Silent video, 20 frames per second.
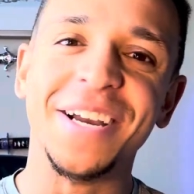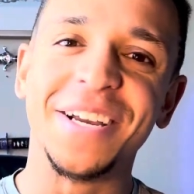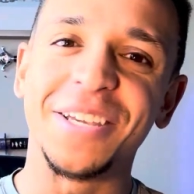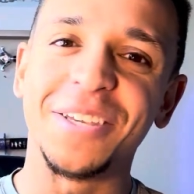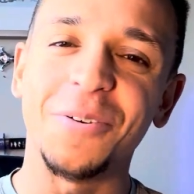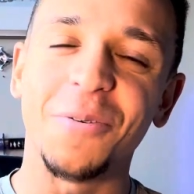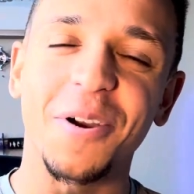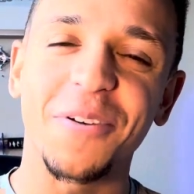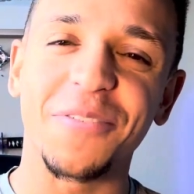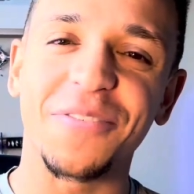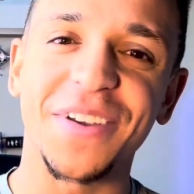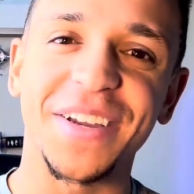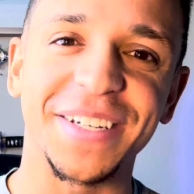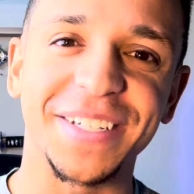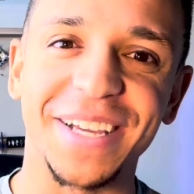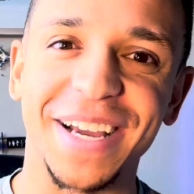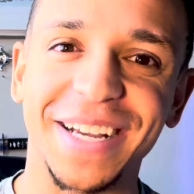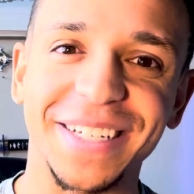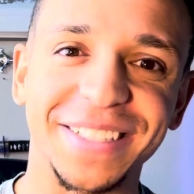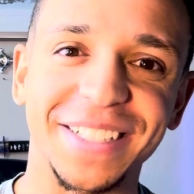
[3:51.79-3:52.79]
you are
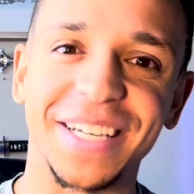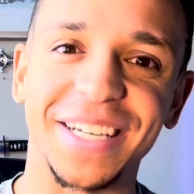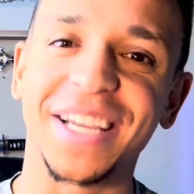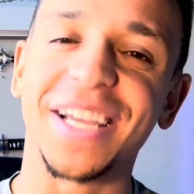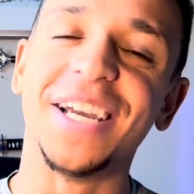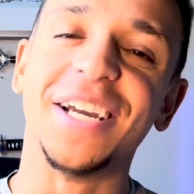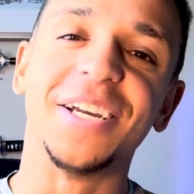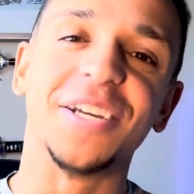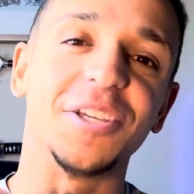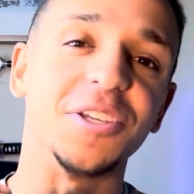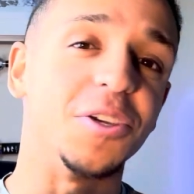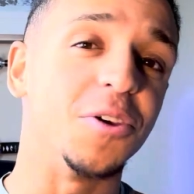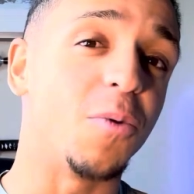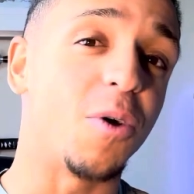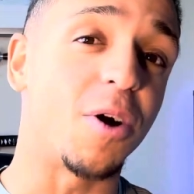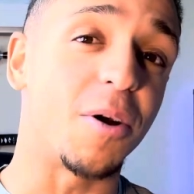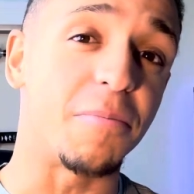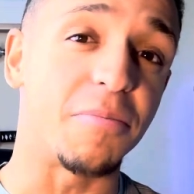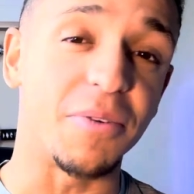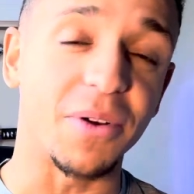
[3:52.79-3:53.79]
fantastic, you
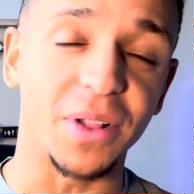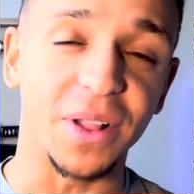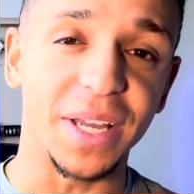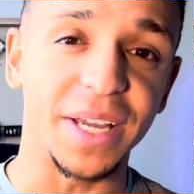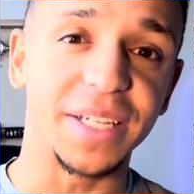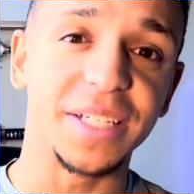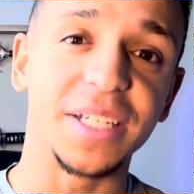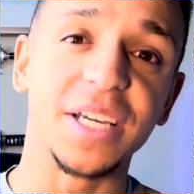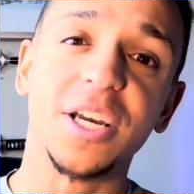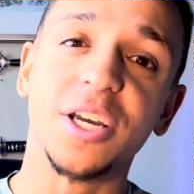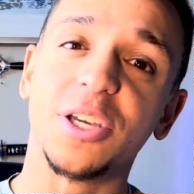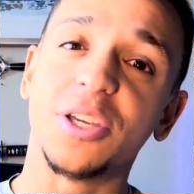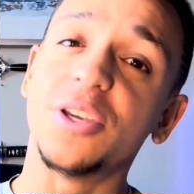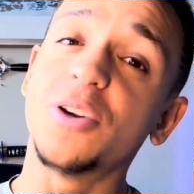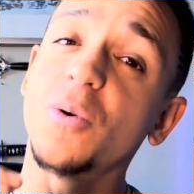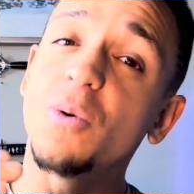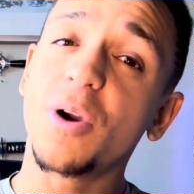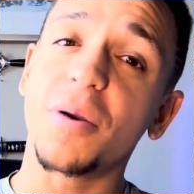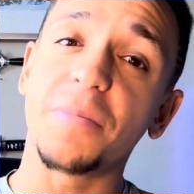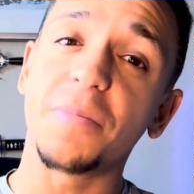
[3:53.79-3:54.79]
are brilliant,
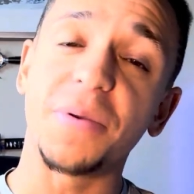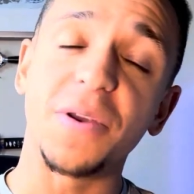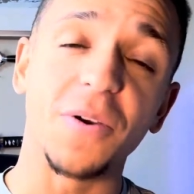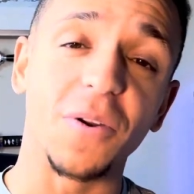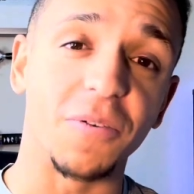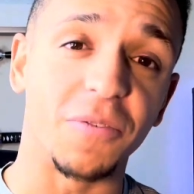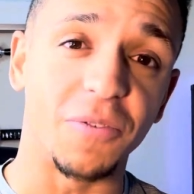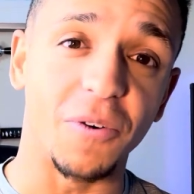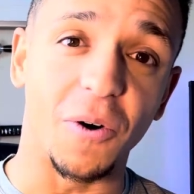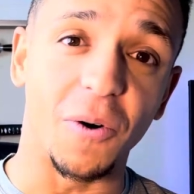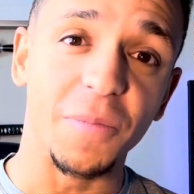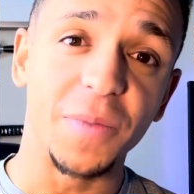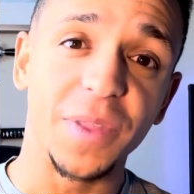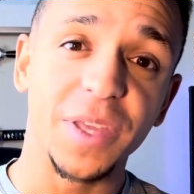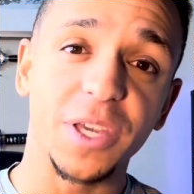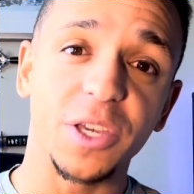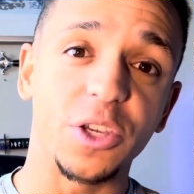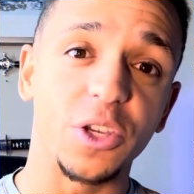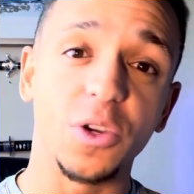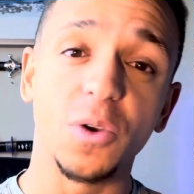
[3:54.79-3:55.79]
you are beautiful,
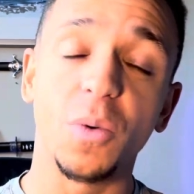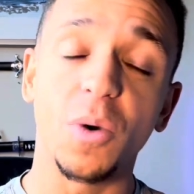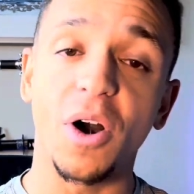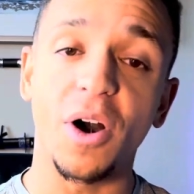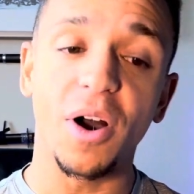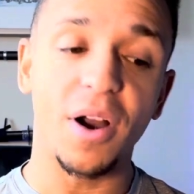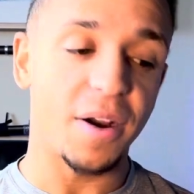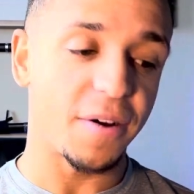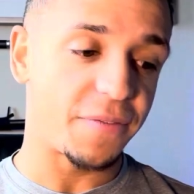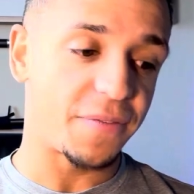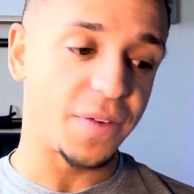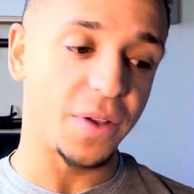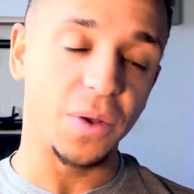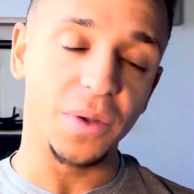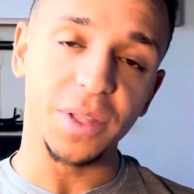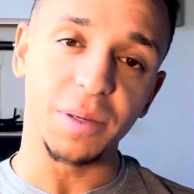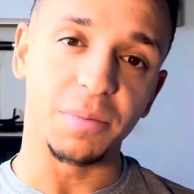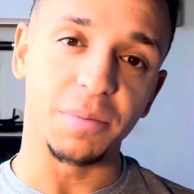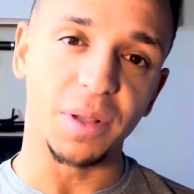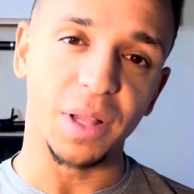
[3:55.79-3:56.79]
you are fill
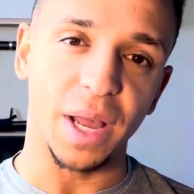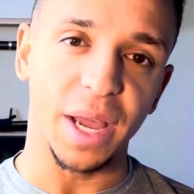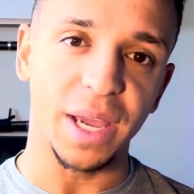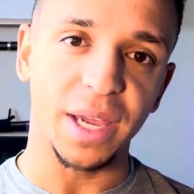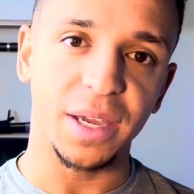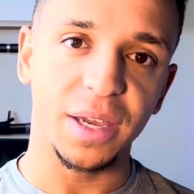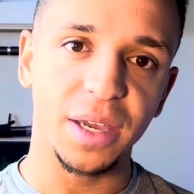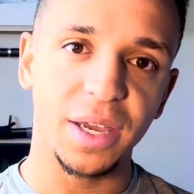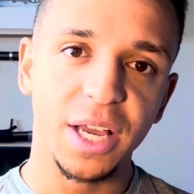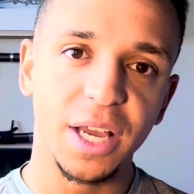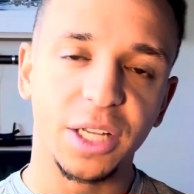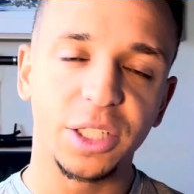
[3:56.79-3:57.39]
in the blank.